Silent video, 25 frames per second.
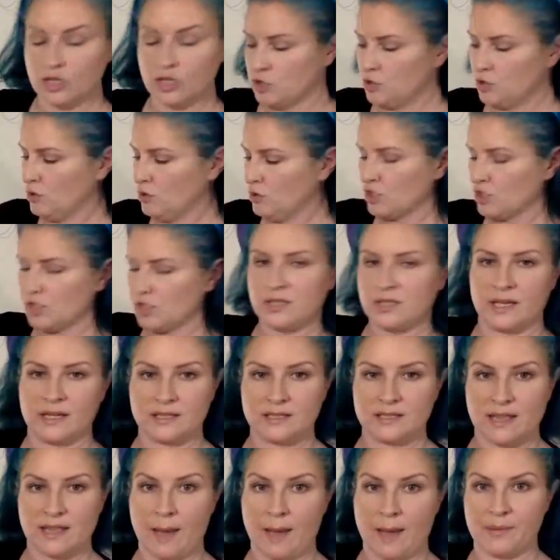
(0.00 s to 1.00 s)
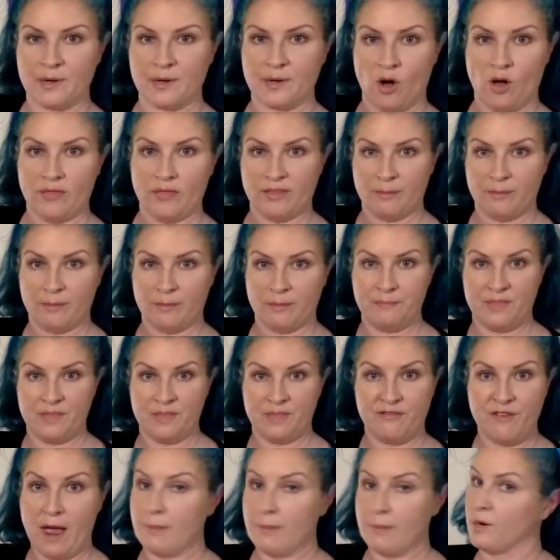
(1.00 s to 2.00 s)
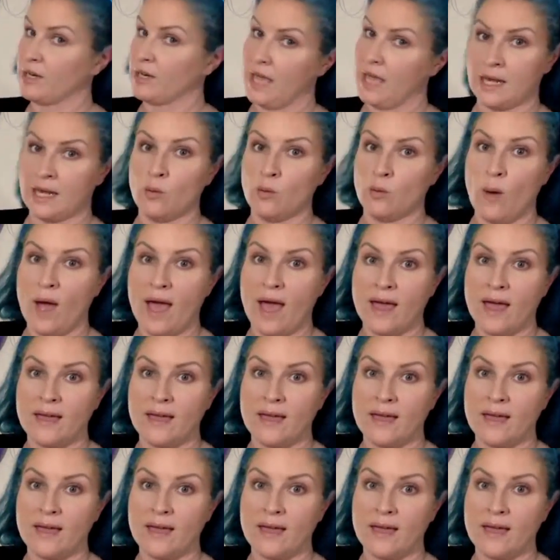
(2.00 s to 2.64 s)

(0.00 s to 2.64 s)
you don't just like slap it on the fabric anyway.